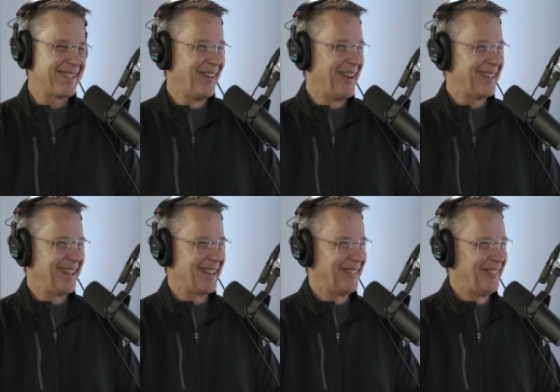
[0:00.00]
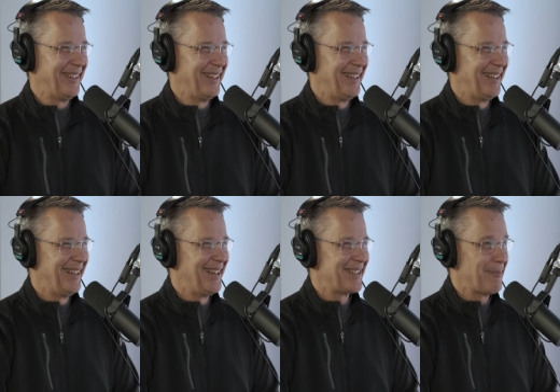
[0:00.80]
so I think it
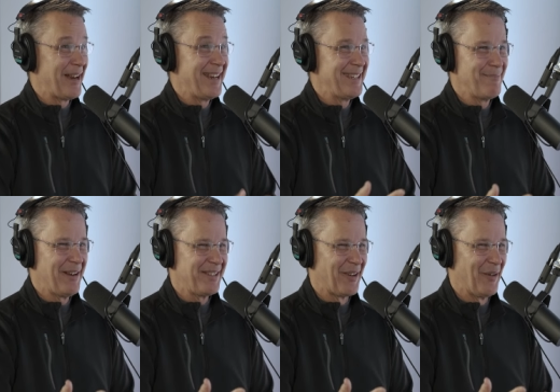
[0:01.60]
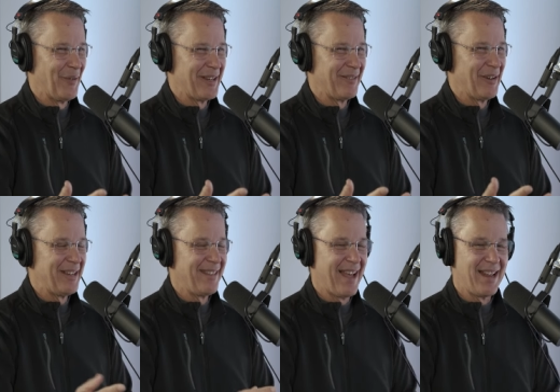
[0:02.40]
was about eighteen months ago we we
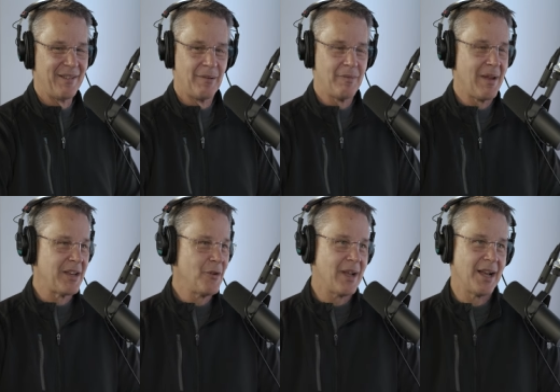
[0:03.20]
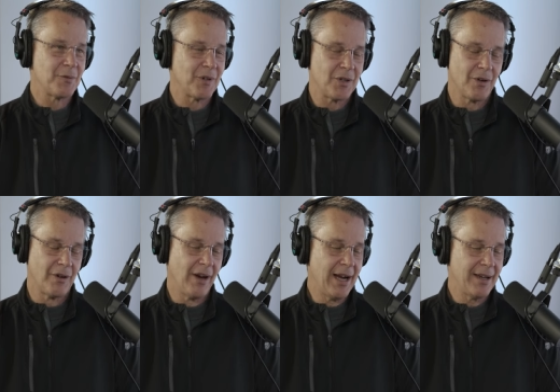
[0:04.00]
did that, and man, you guys were so
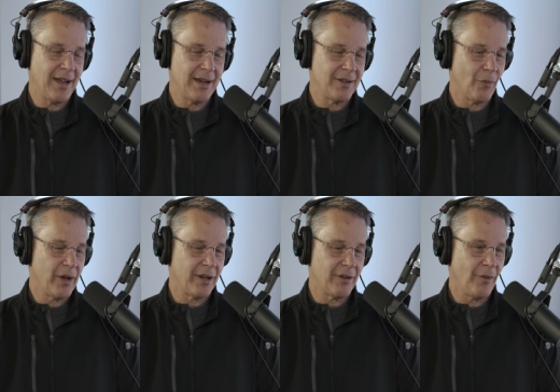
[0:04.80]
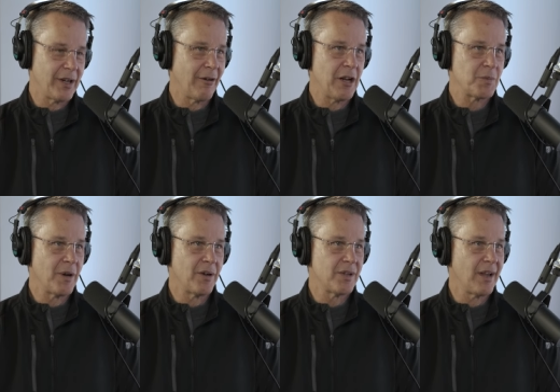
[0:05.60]
great, and what a what a great
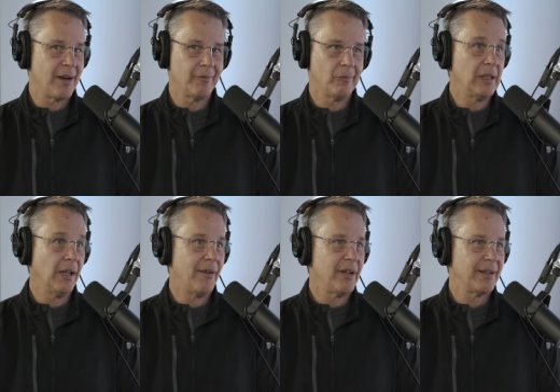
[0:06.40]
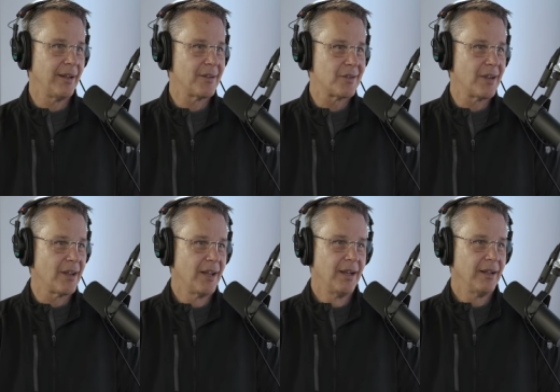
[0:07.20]
experience, and we love it. It's,
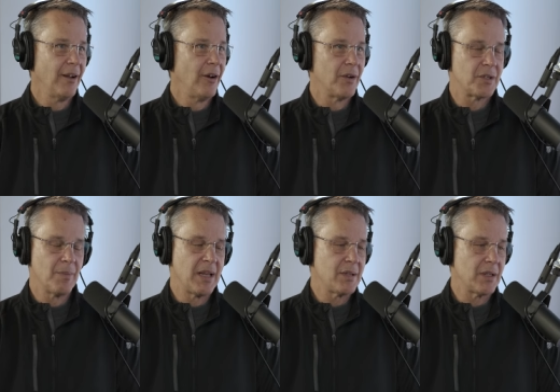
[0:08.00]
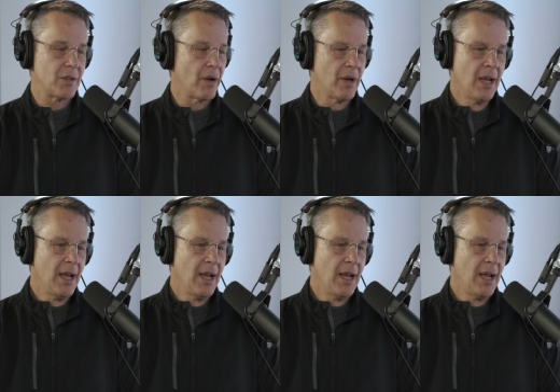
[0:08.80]
appreciate that. Oh, yeah. Oh, it's amazing. So